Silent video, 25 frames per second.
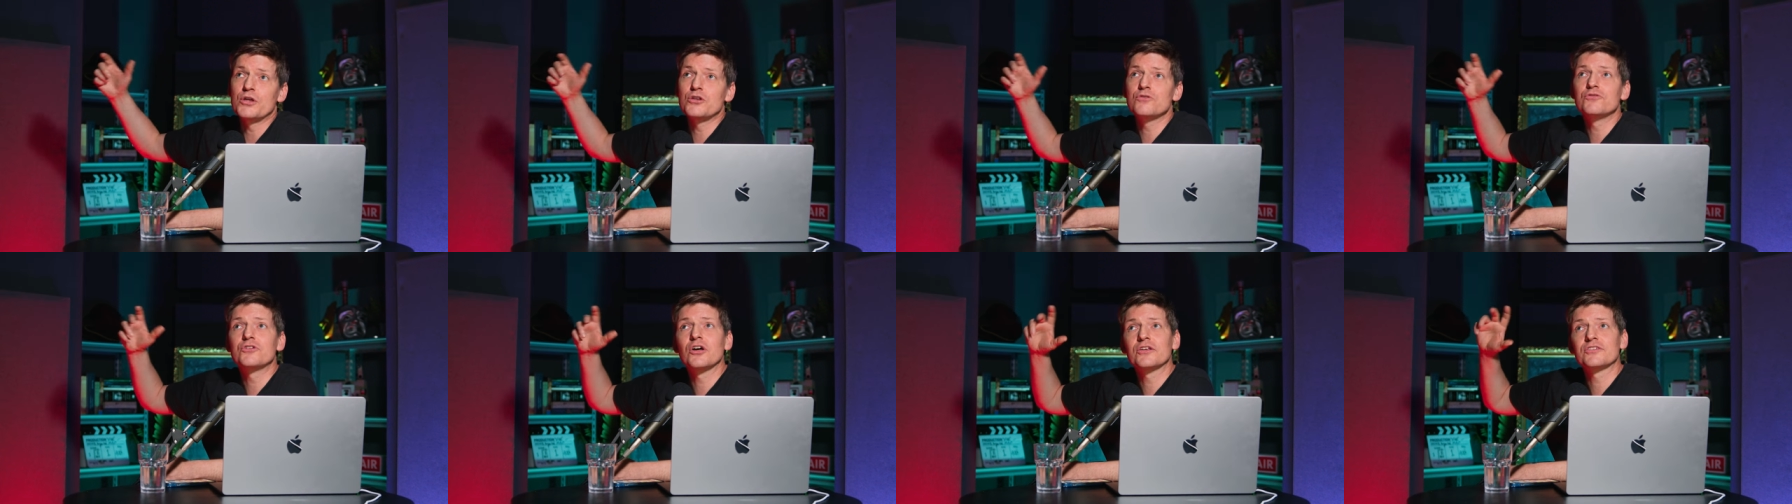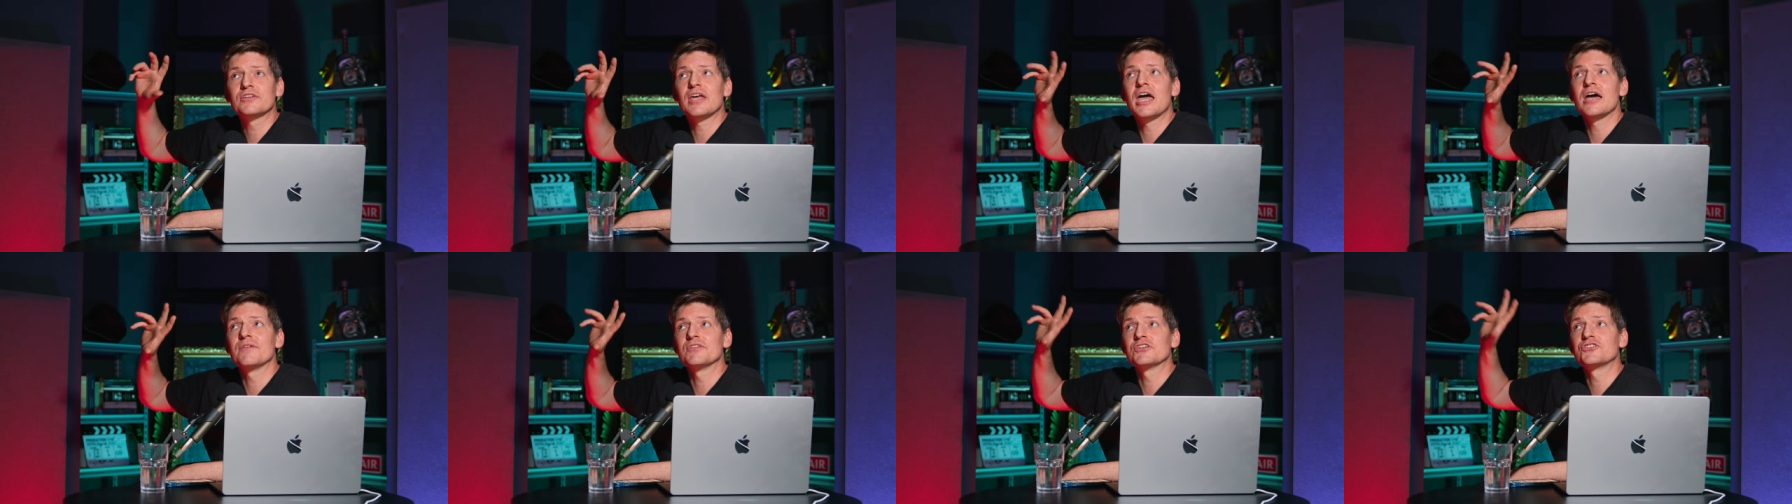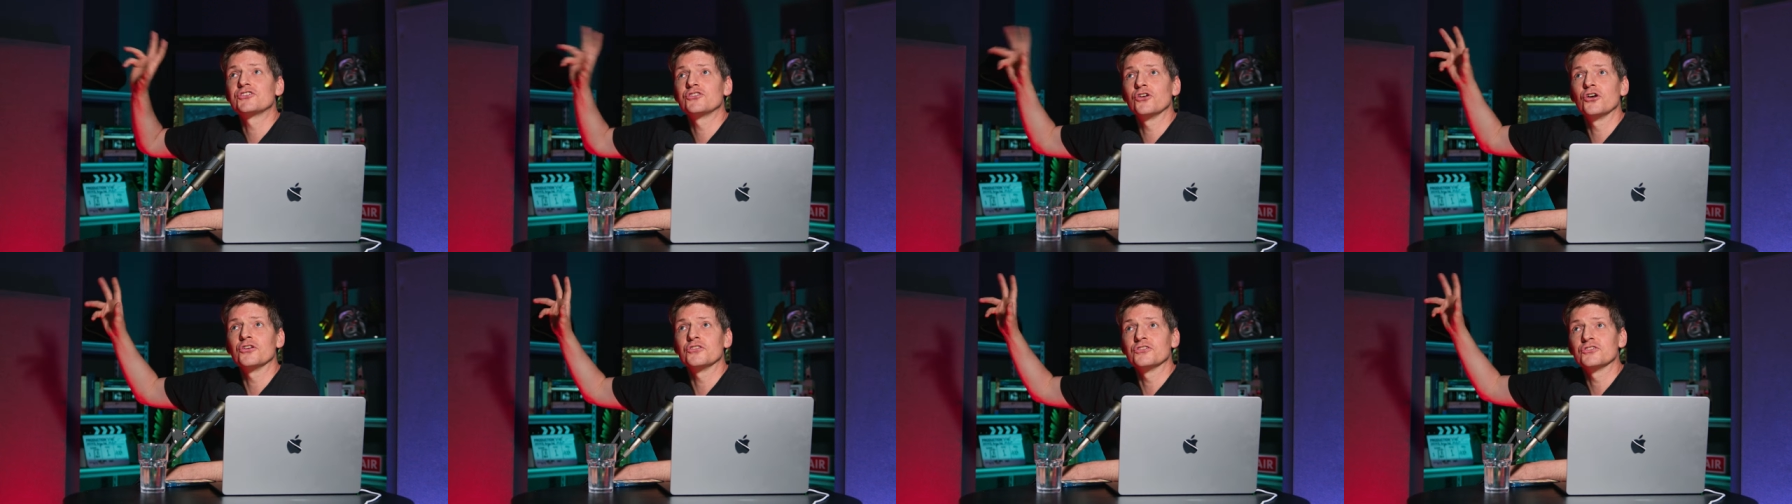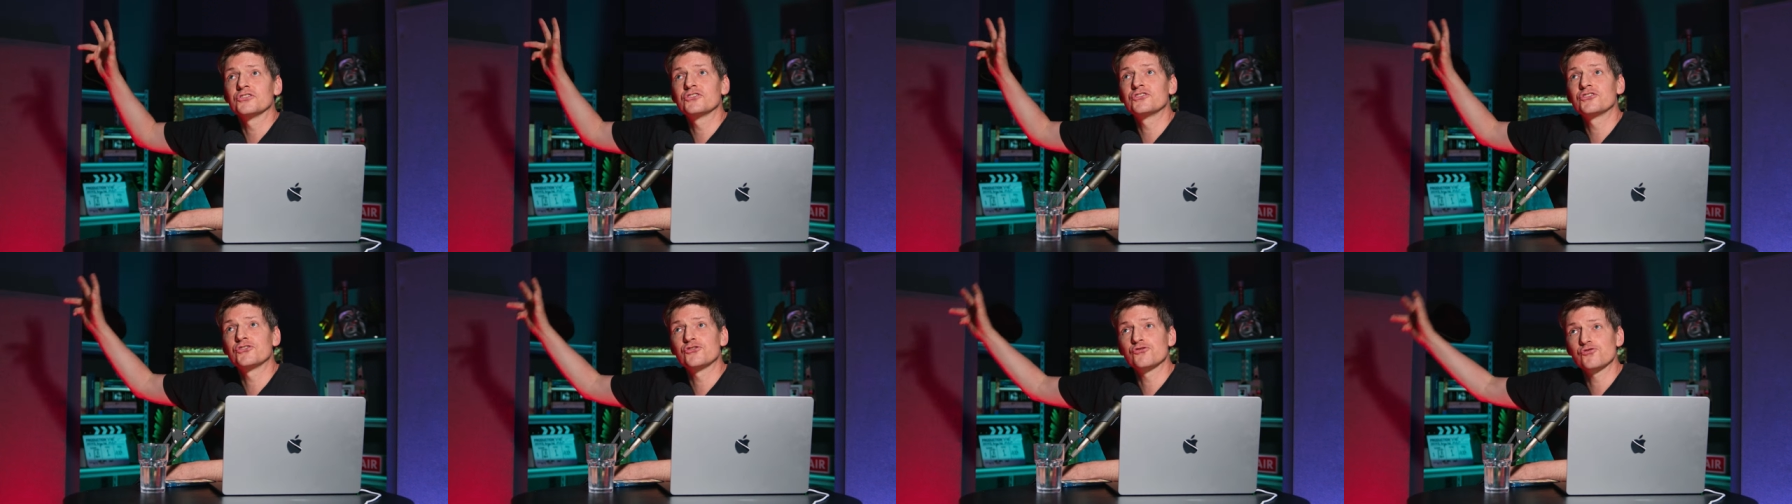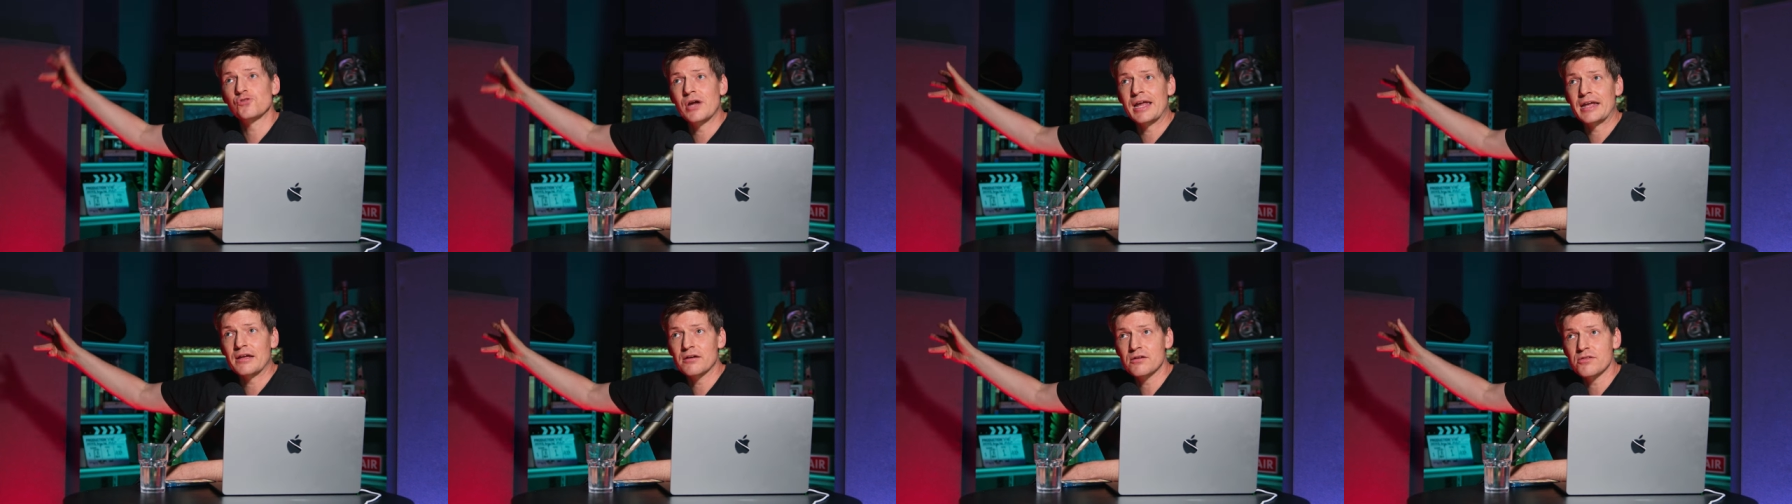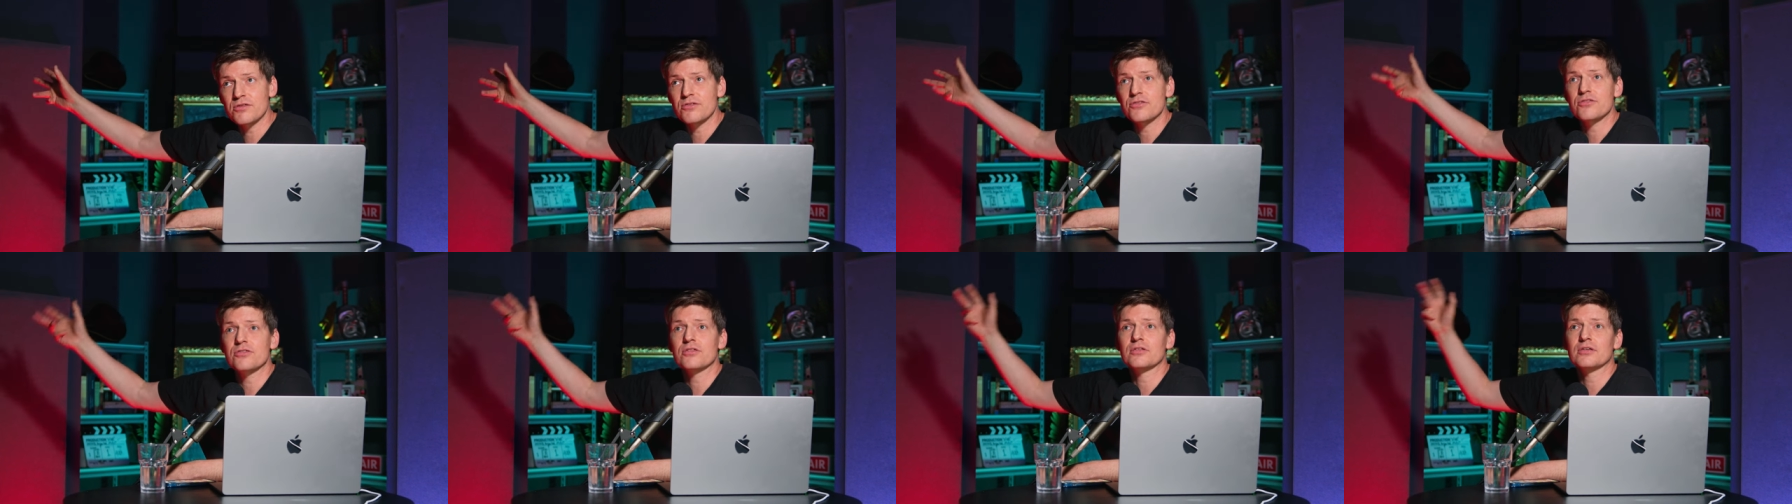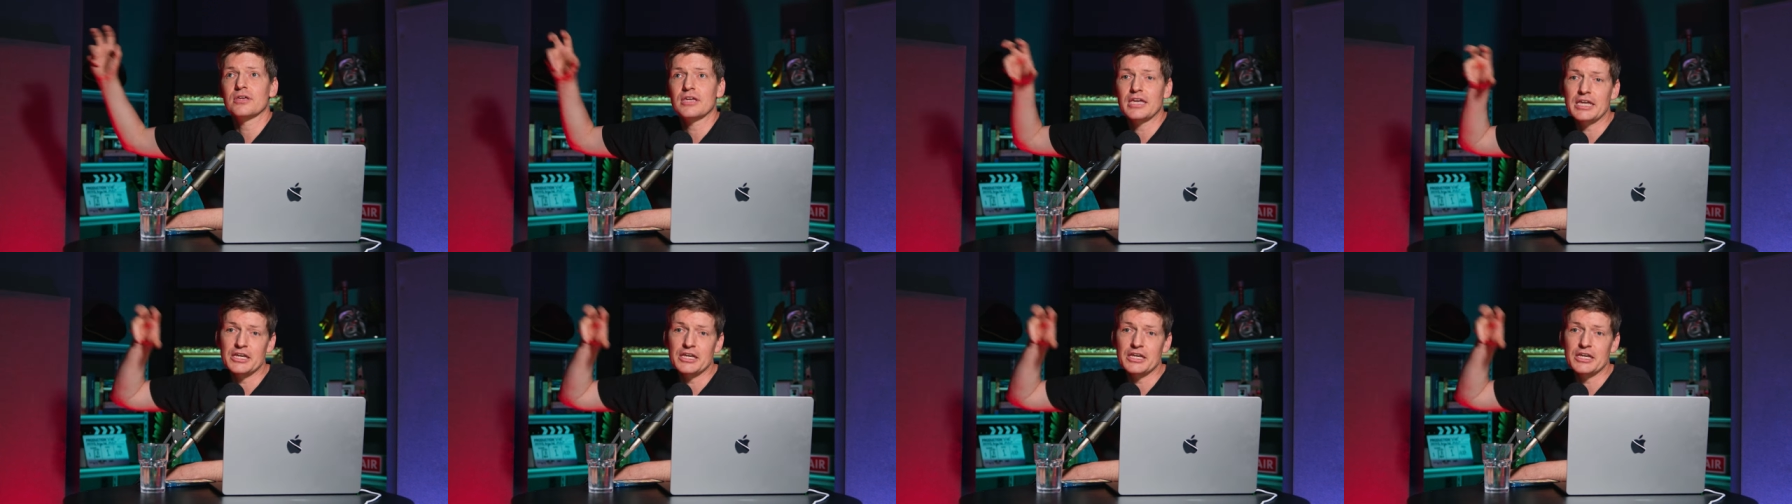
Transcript: you've got to have a certain strength